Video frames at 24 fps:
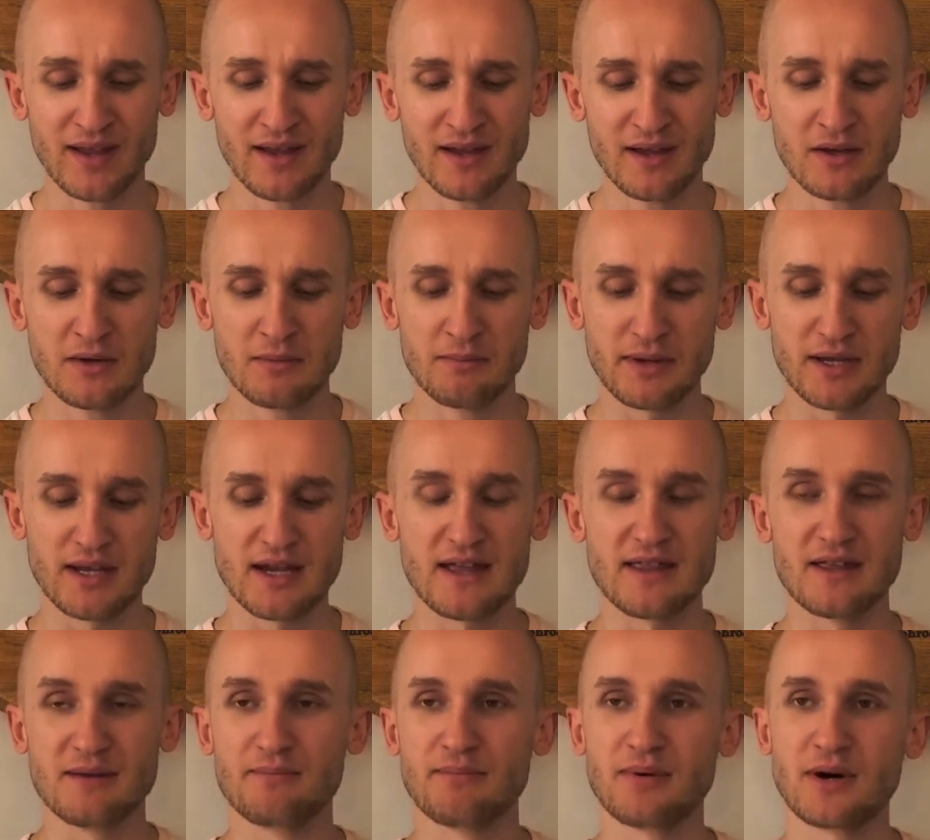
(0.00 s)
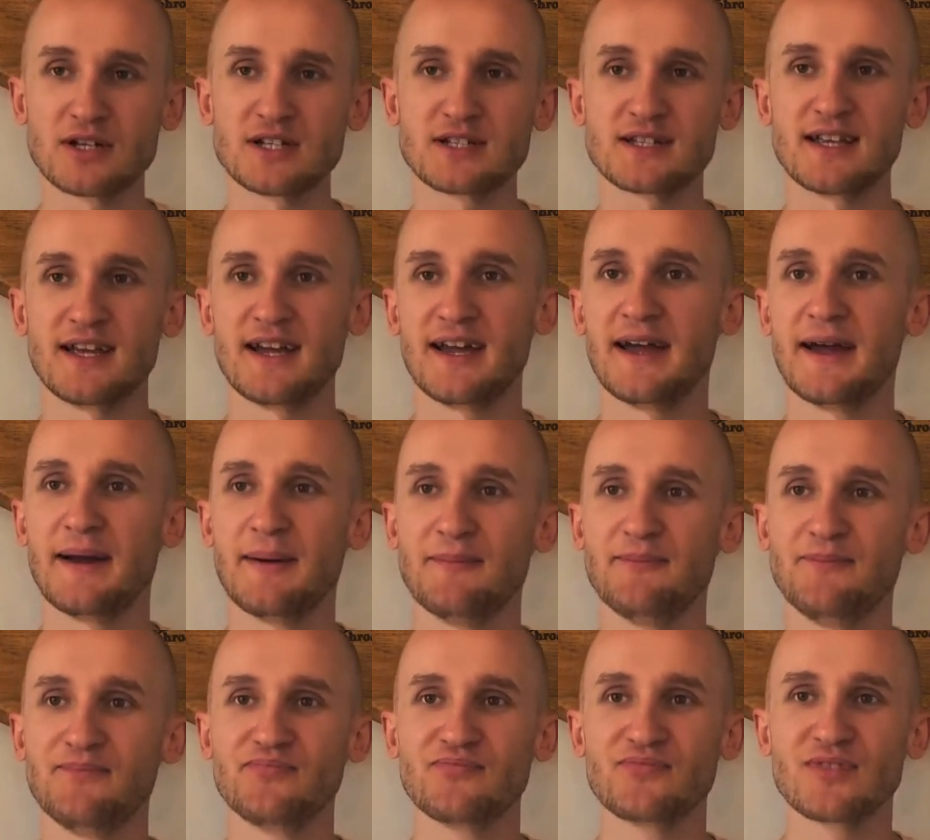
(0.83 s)
But yeah, the bus
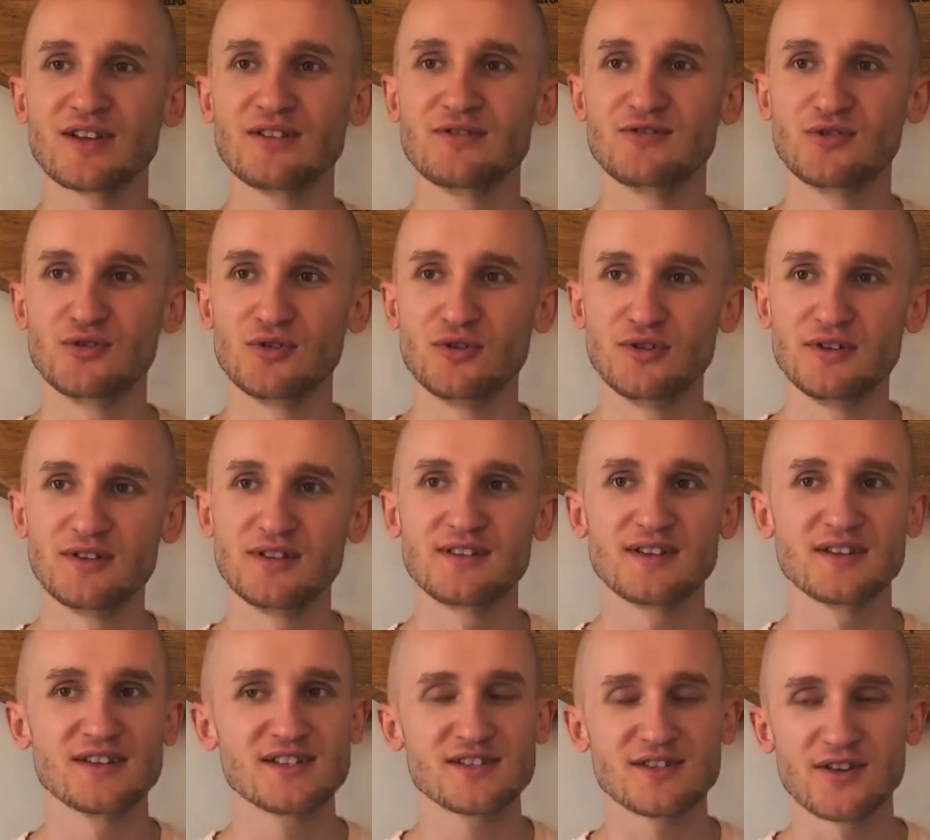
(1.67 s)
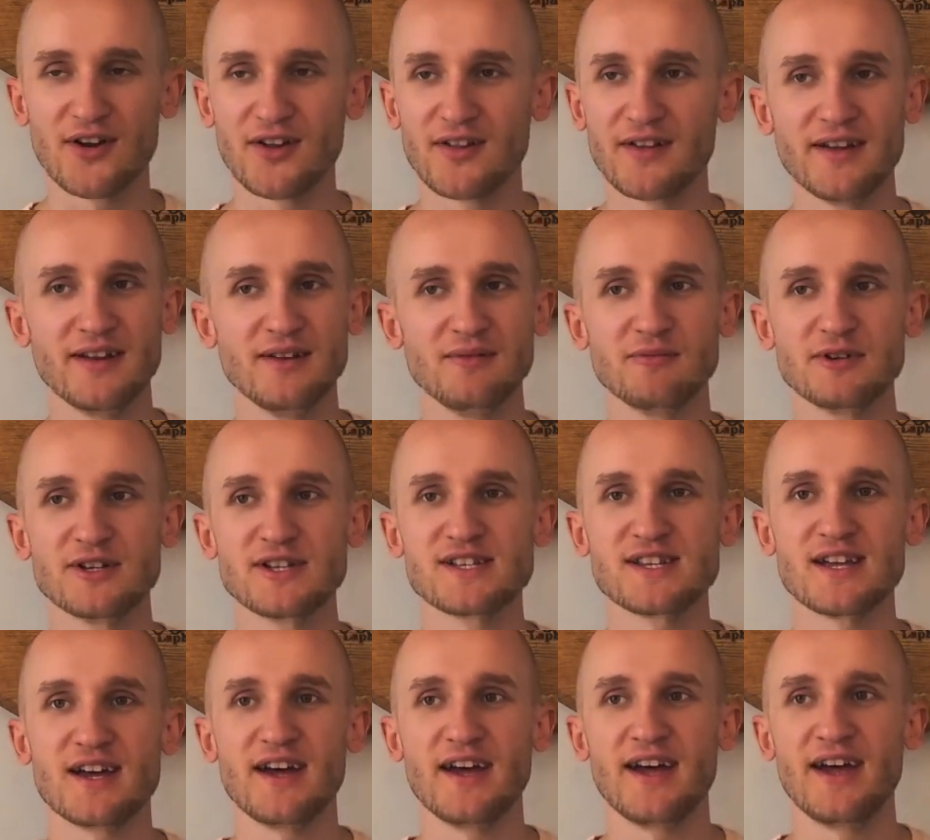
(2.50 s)
um, Doune to Stirling
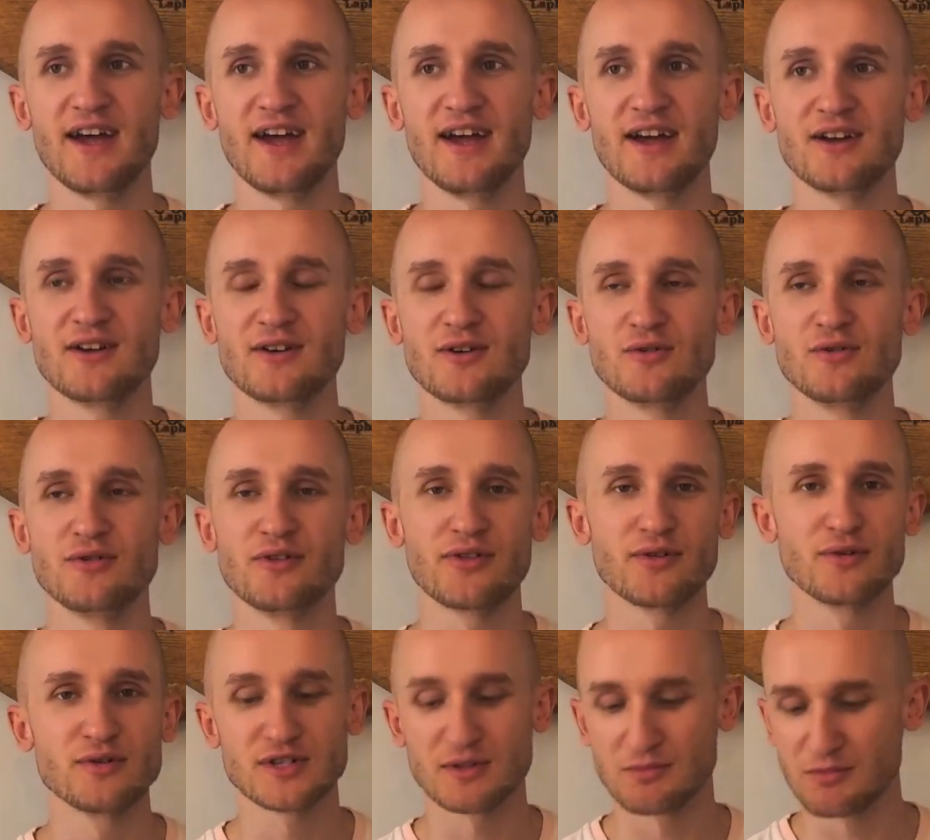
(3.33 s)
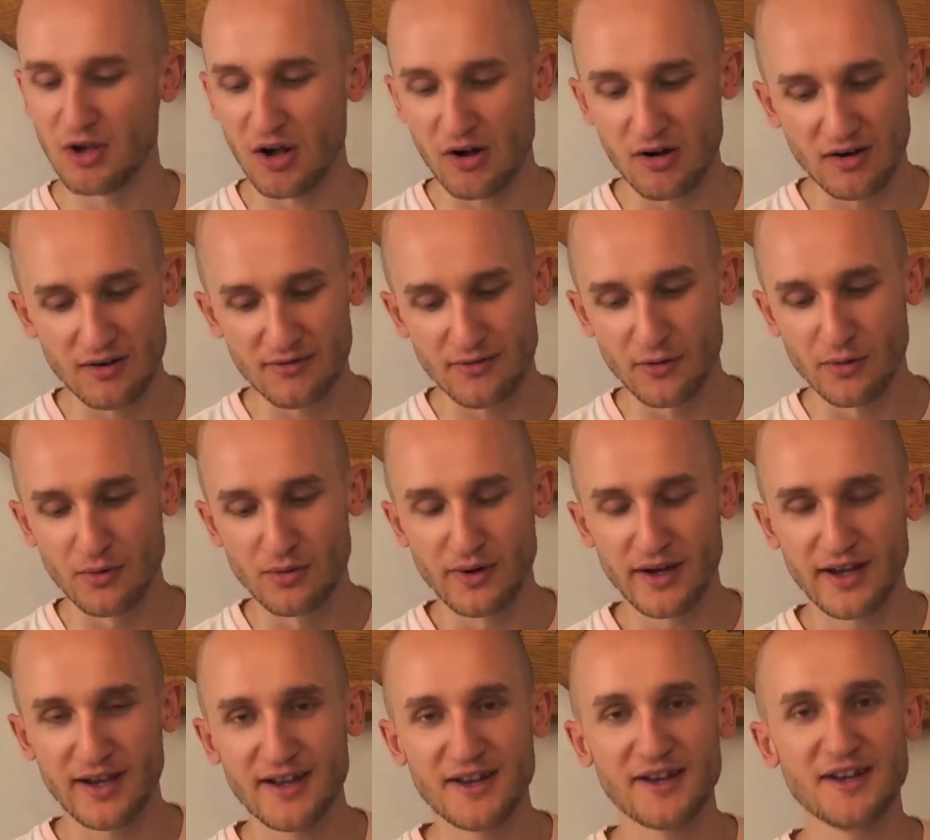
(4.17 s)
was uh, going through some
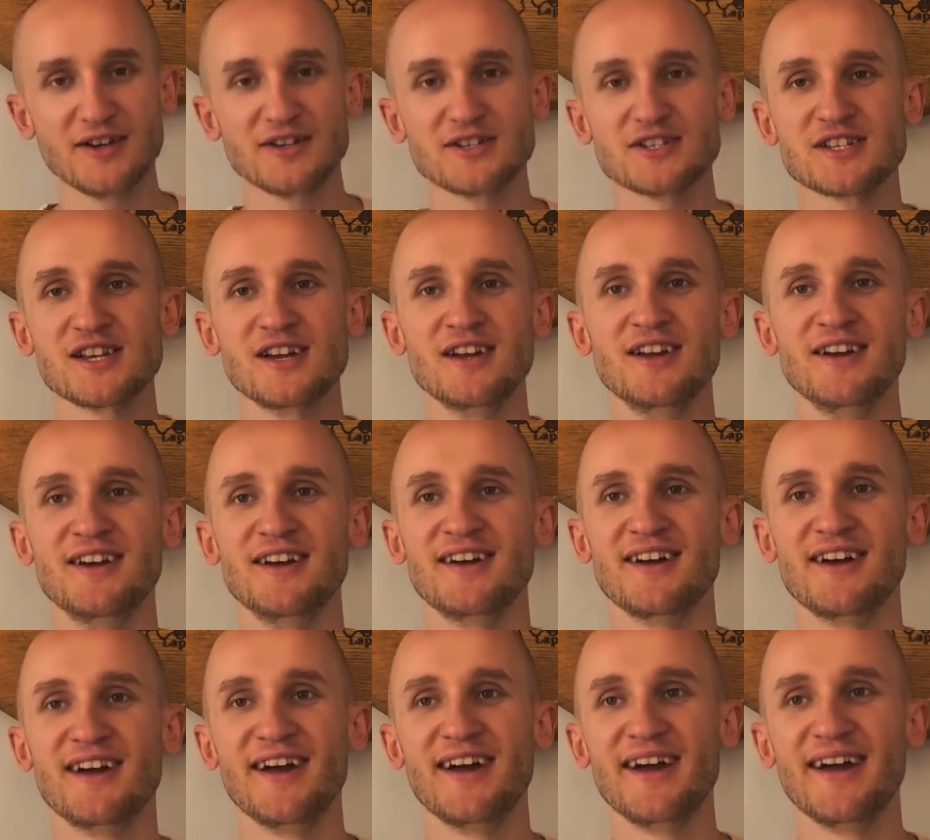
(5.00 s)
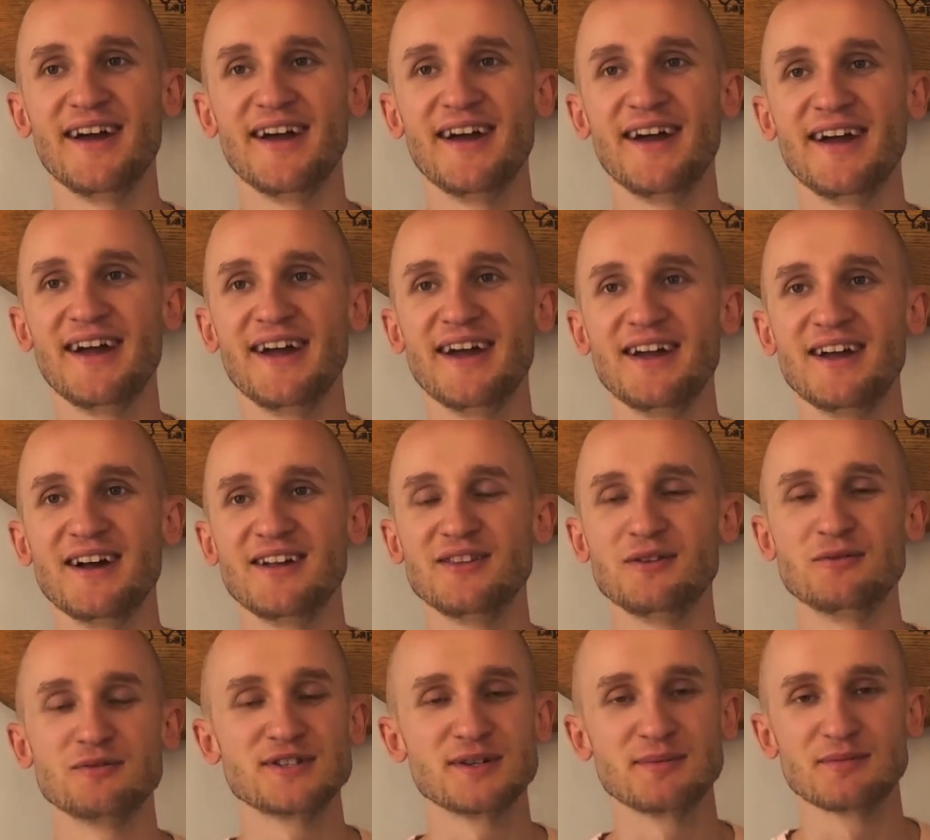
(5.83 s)
colourful areas uh,
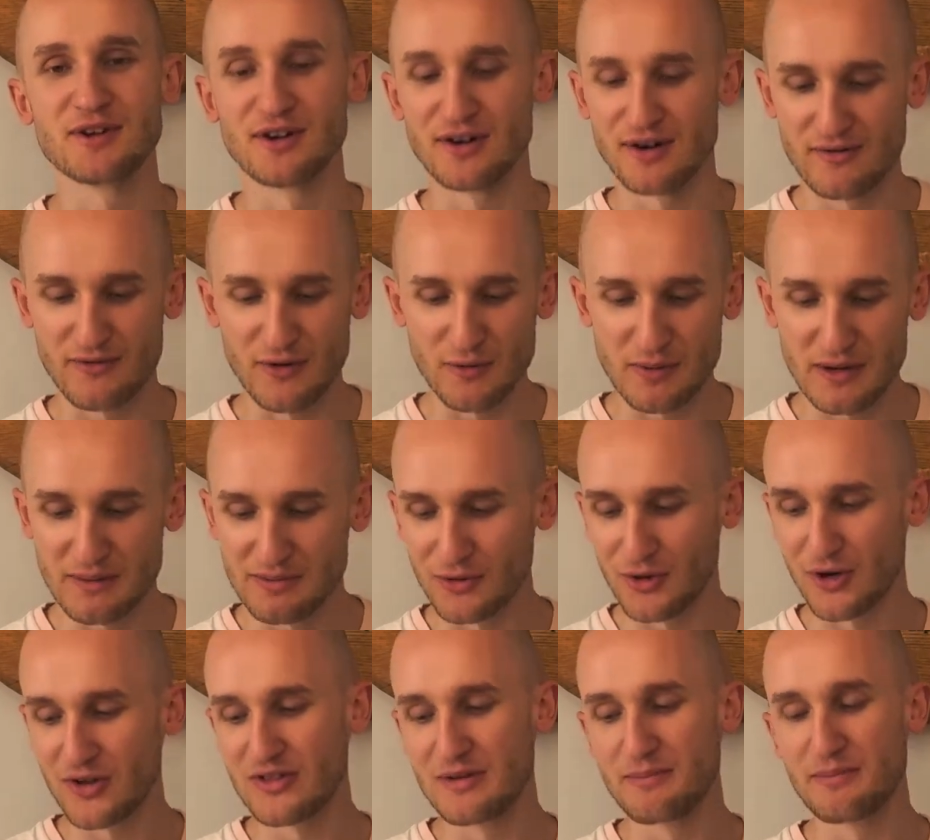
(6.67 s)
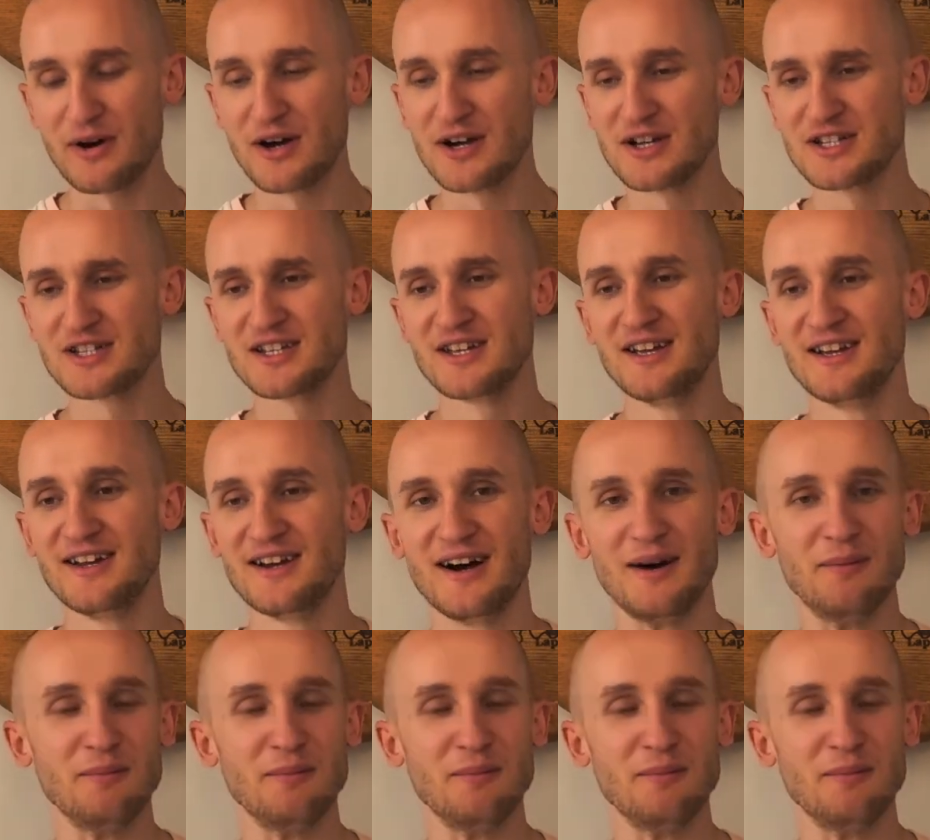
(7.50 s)
and there were some colourful people on the bus.